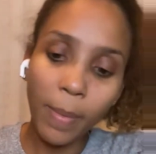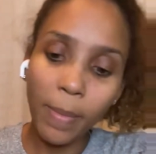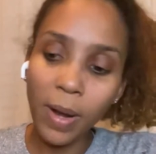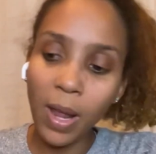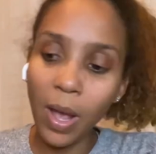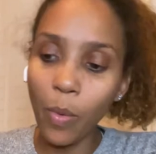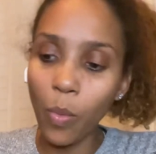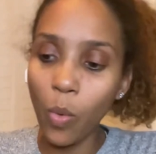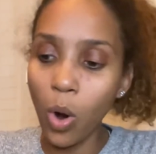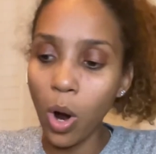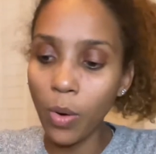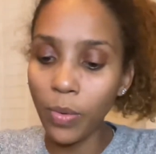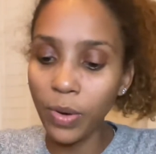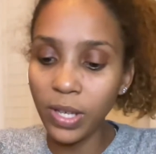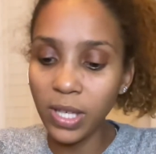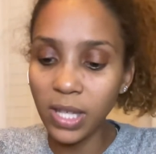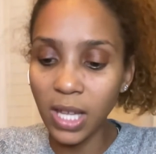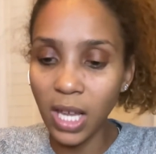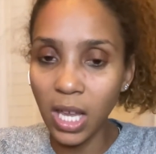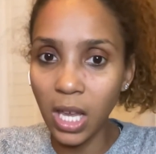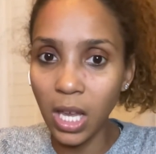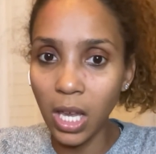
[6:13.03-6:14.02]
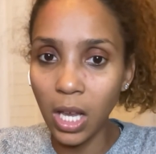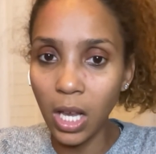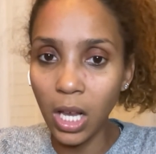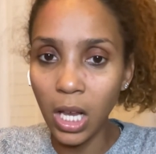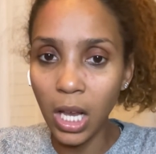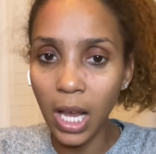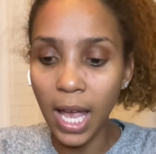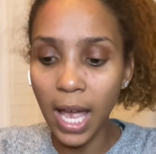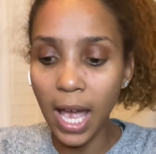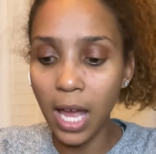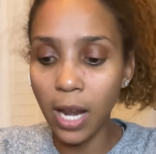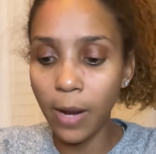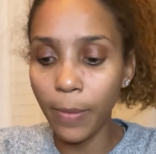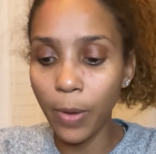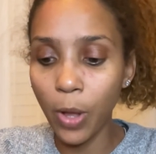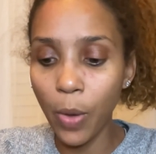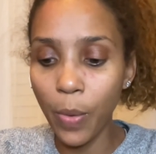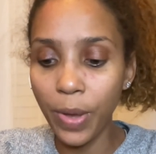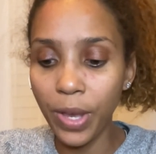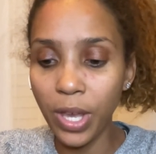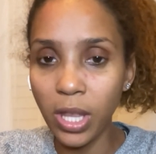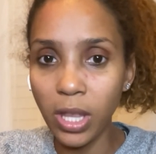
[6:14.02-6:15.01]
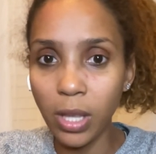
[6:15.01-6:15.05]
that walrus thing? Had him go
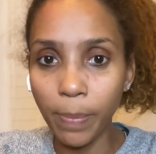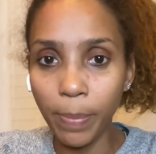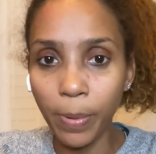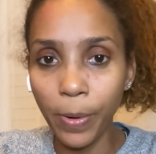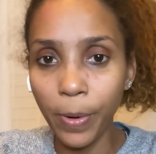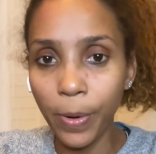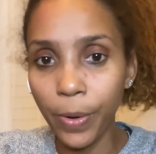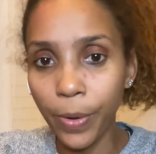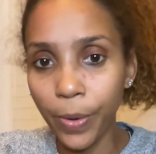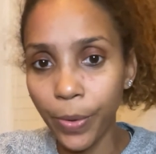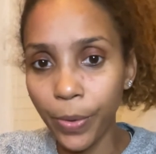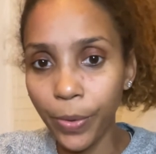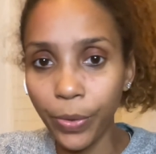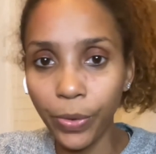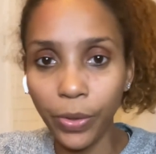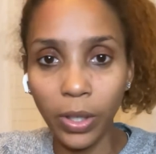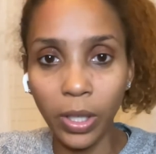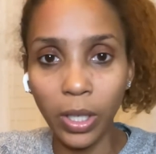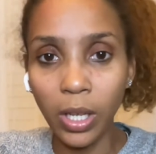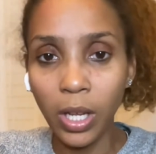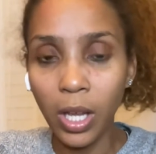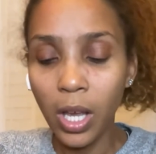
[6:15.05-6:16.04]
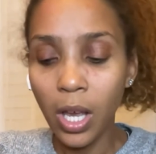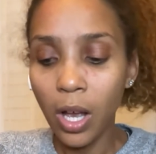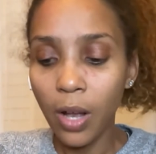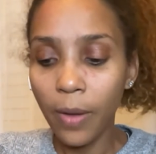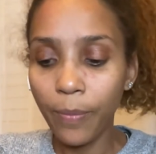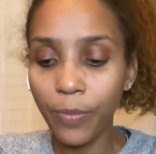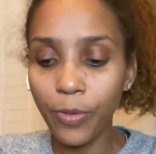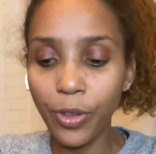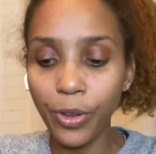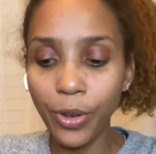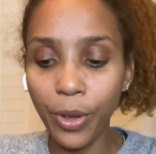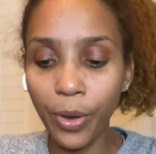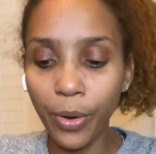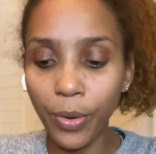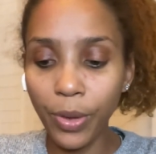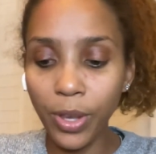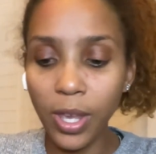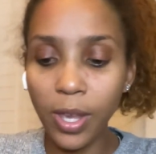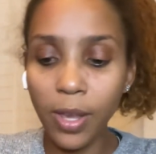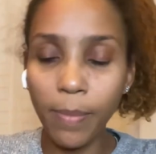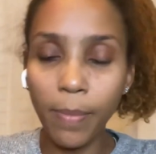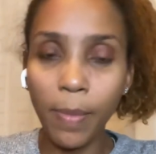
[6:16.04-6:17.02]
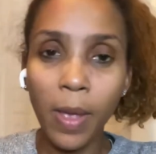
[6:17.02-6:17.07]
and get the pearls, and, you know,
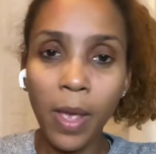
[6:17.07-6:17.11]
he